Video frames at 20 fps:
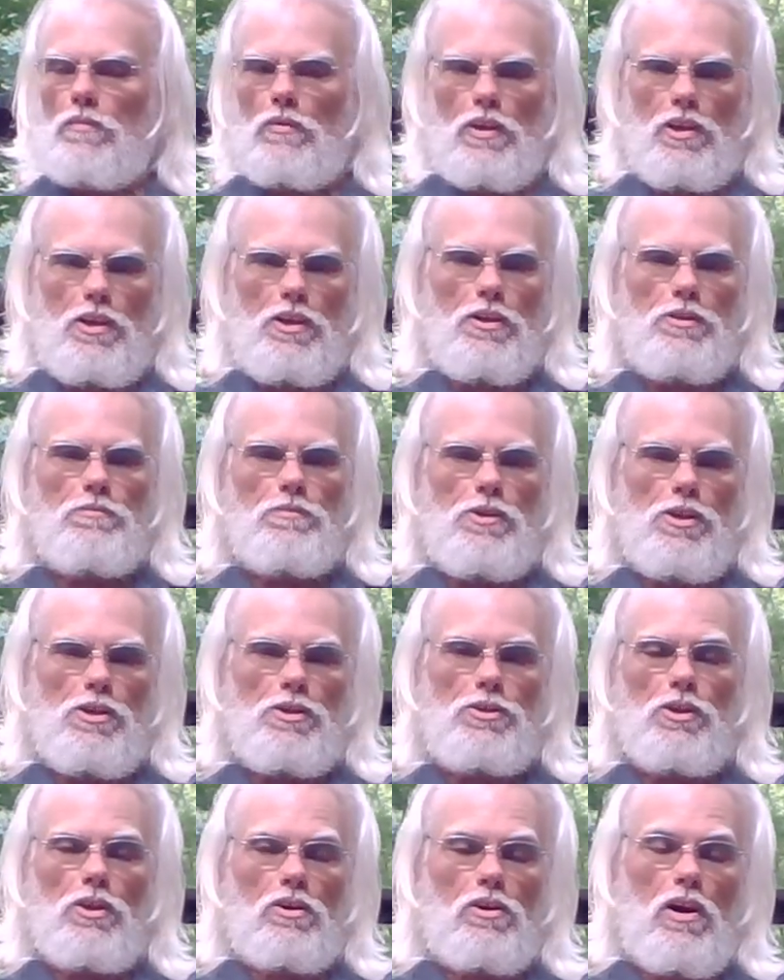he
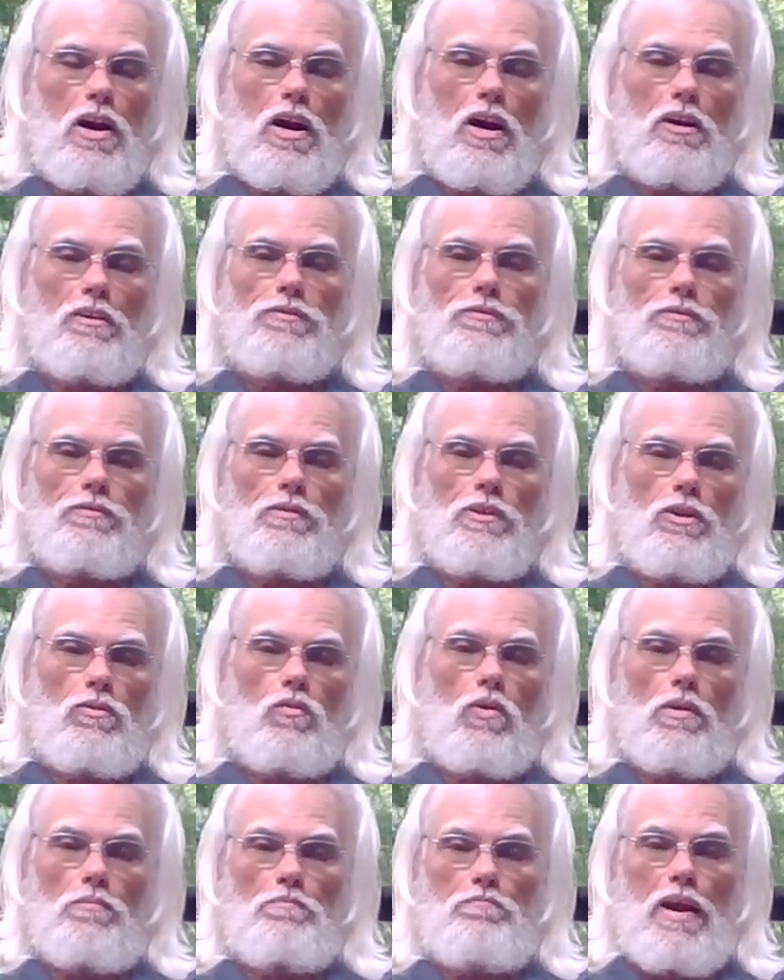took off
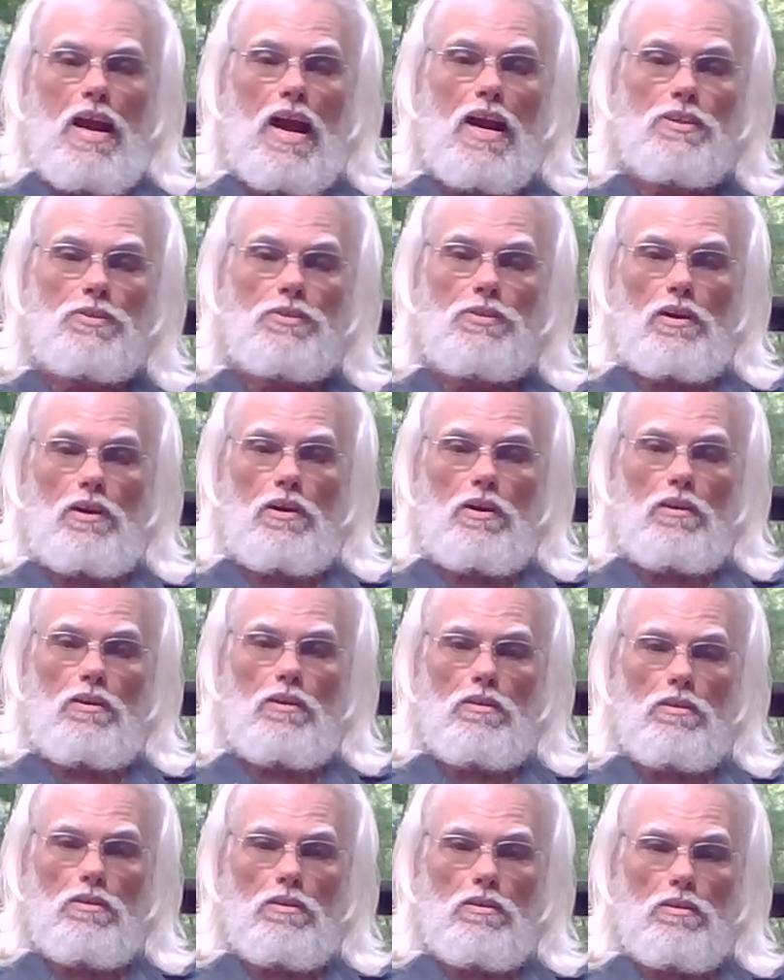and went back there,
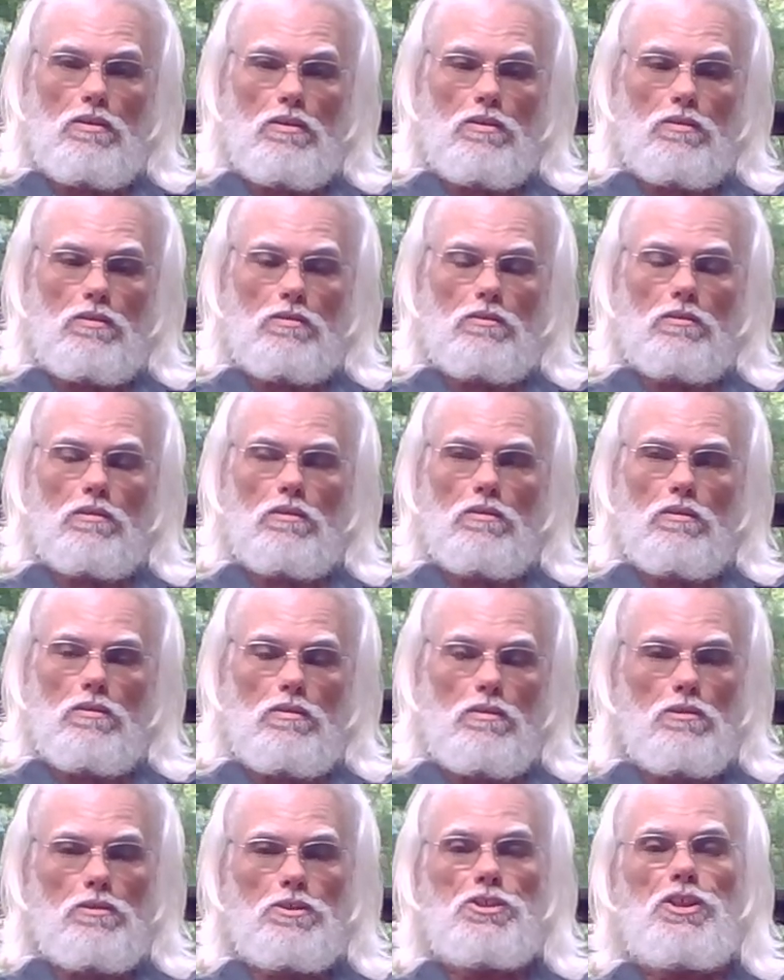
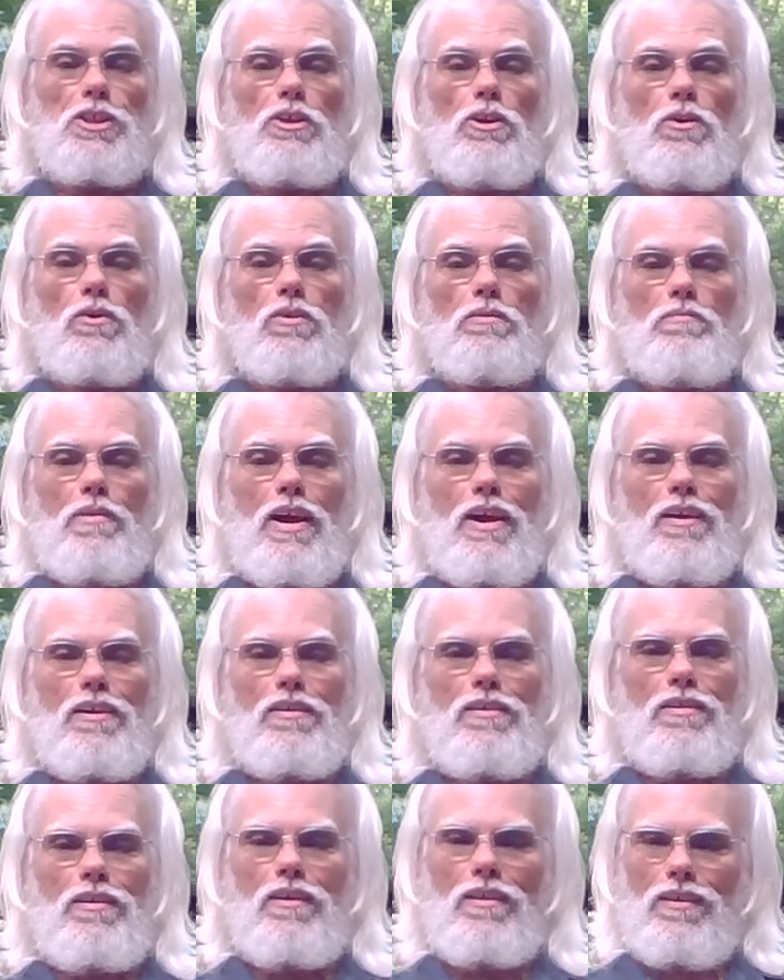seagoing
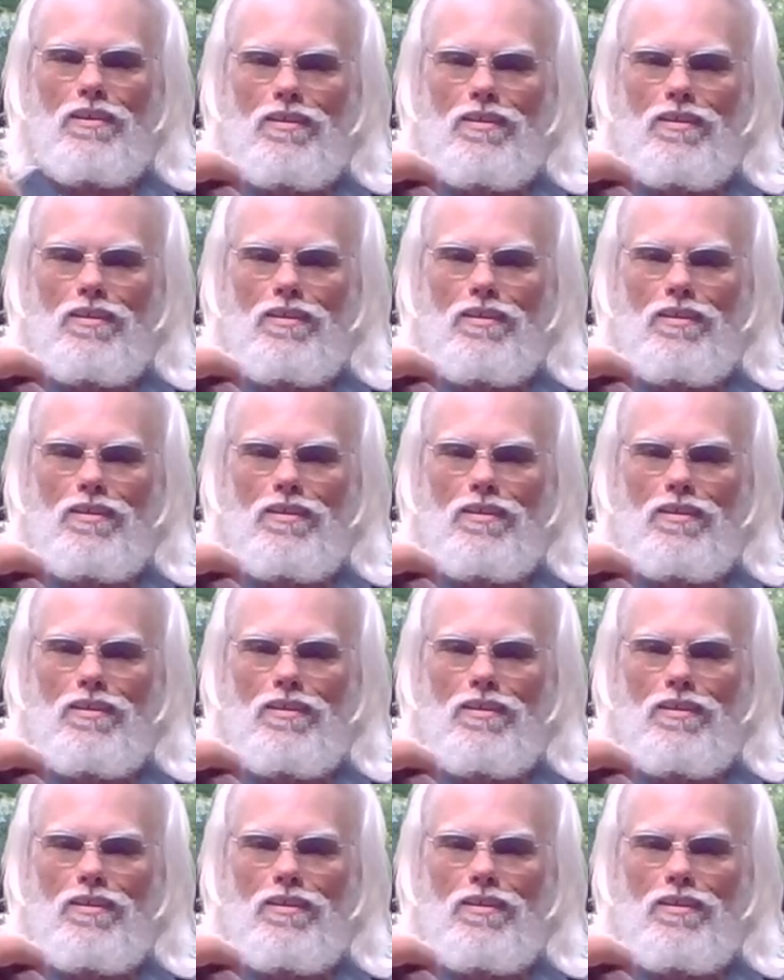man,